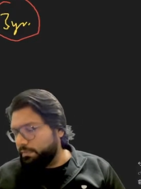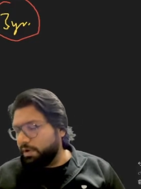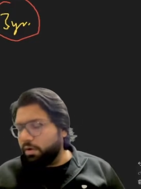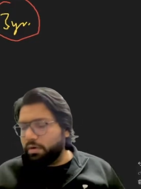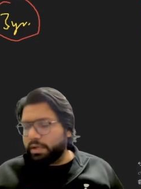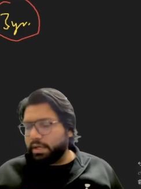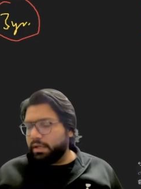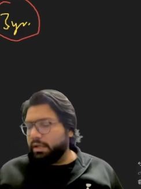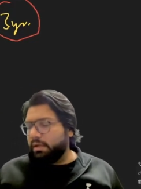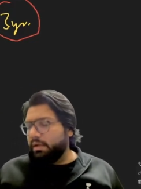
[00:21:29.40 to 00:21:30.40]

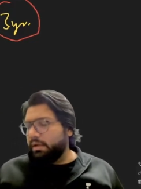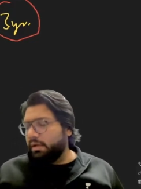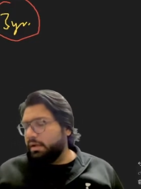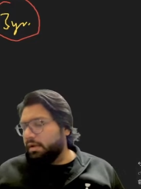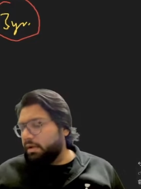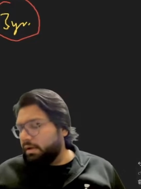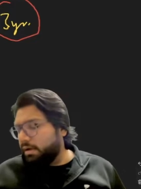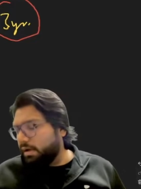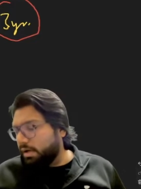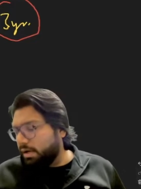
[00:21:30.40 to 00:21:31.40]
Okay.
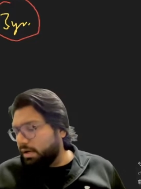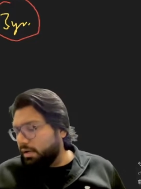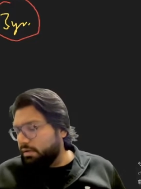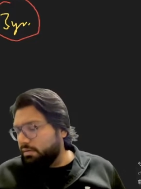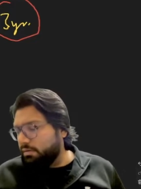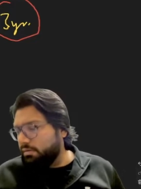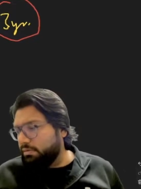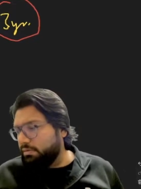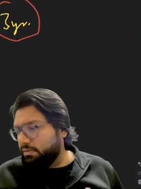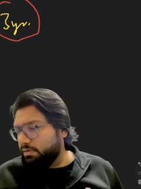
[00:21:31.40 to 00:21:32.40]
So
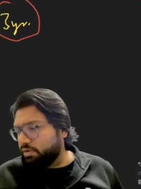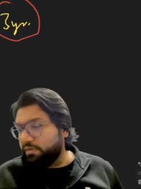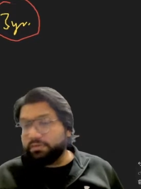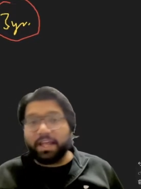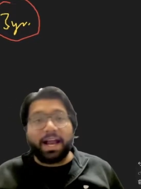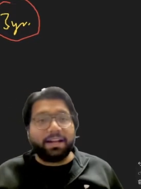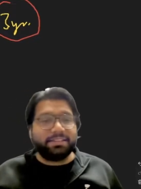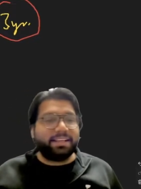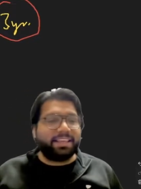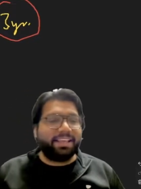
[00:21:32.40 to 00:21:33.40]
if that
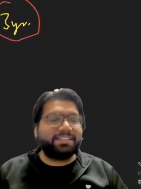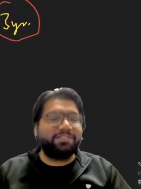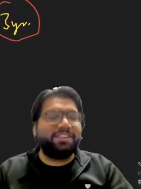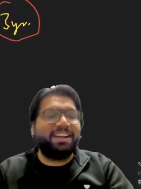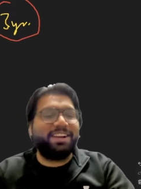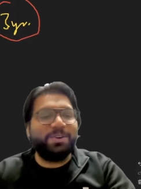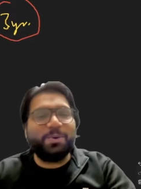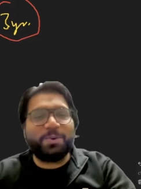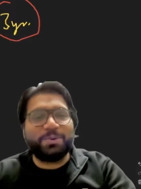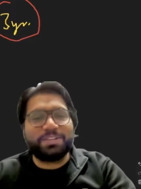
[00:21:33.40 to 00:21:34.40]
is the case, if there are
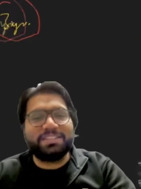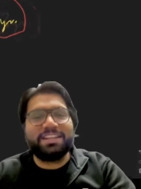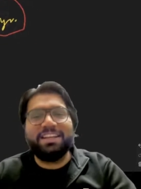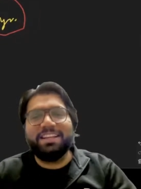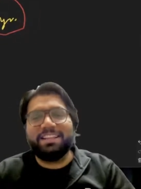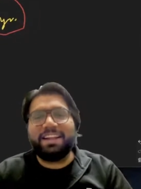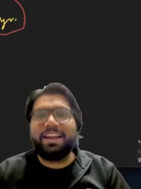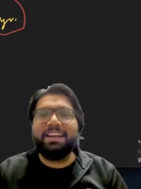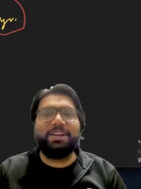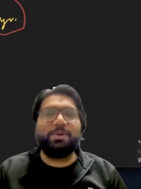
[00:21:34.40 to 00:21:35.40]
no questions, then
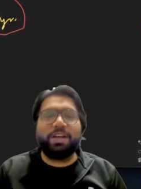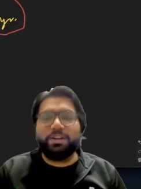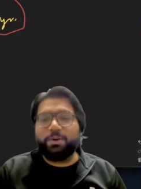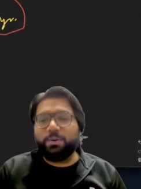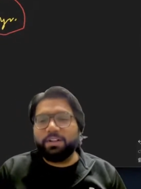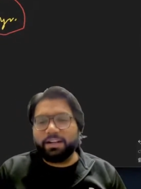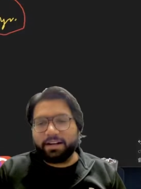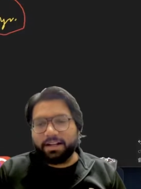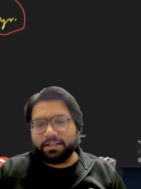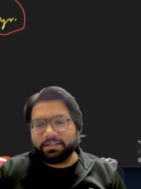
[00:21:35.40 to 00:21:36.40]
I need to conclude the
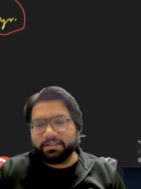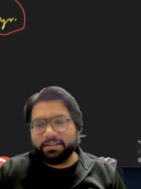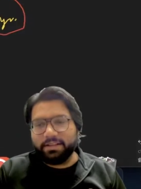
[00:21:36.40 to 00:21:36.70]
class.